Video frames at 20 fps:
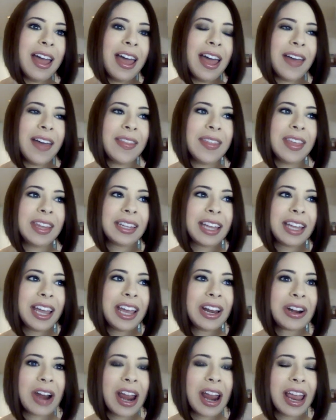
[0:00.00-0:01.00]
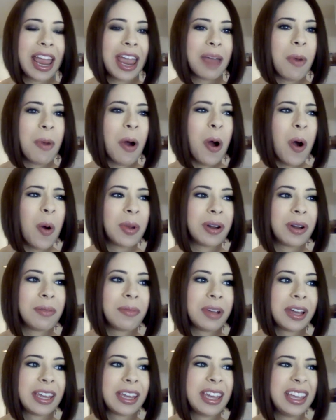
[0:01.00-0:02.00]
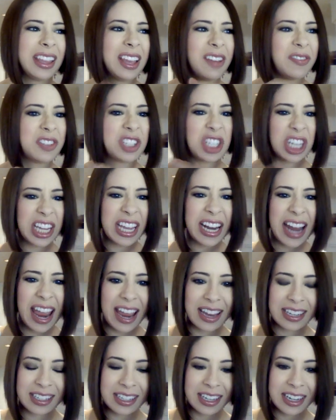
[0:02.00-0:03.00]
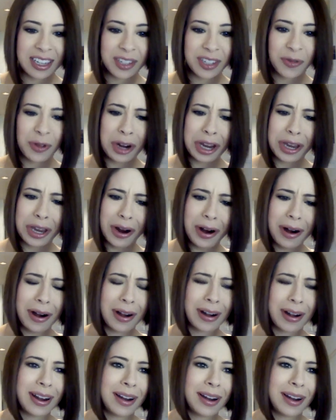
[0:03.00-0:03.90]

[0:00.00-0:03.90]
And then later I came home and I'm like, he left chicken eggs in his front yard.